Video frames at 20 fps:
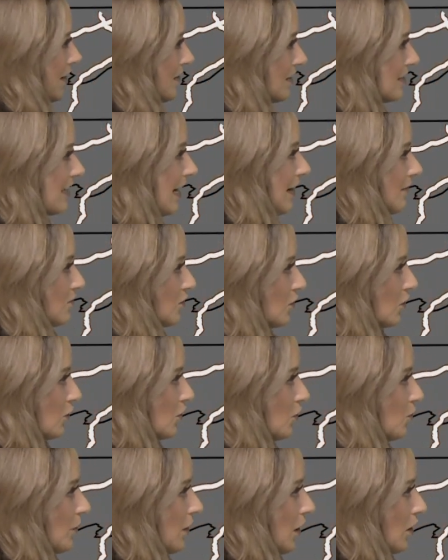This
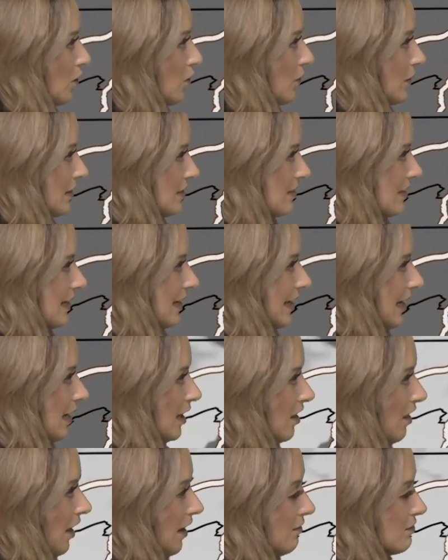afternoon, we are going to see
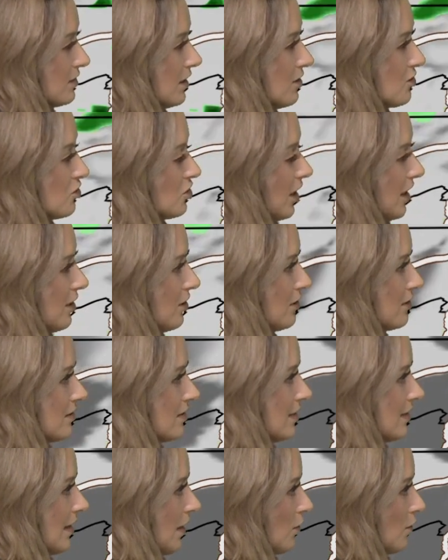again a lot of sunshine. You can
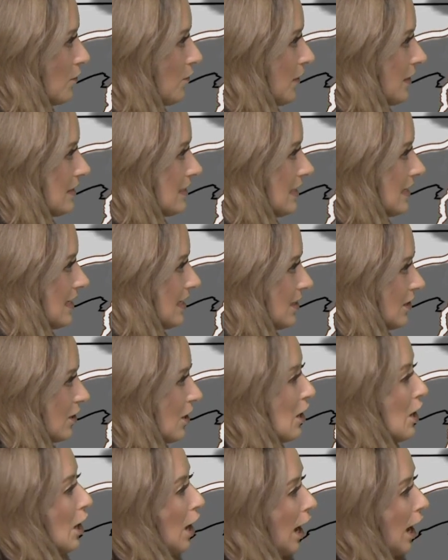see that reflected here.